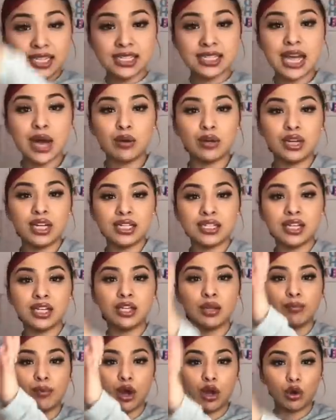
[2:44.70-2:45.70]
how it looks on the
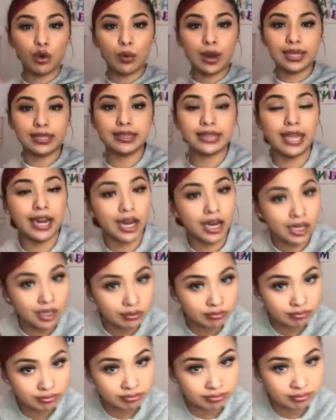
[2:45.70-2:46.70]
model right there.
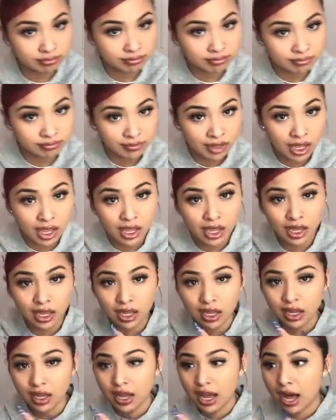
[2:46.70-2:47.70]

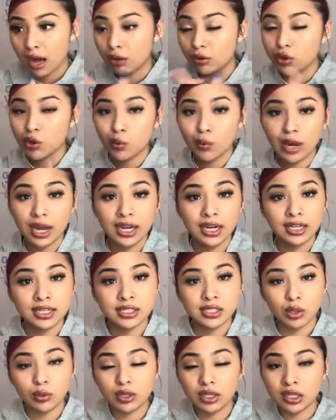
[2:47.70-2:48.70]
I don't know why it looks
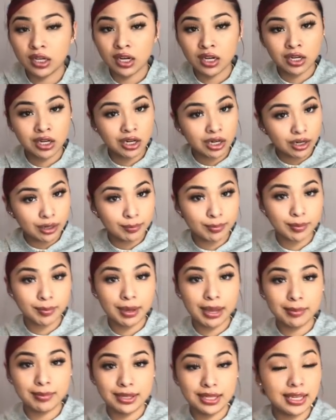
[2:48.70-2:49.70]
so good on her, but
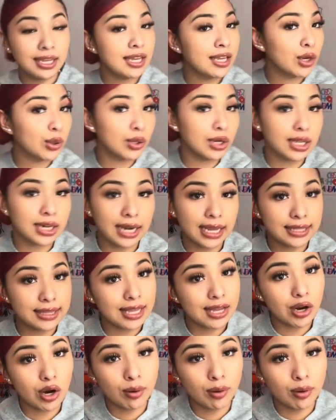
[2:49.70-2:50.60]
baby, it don't look like that on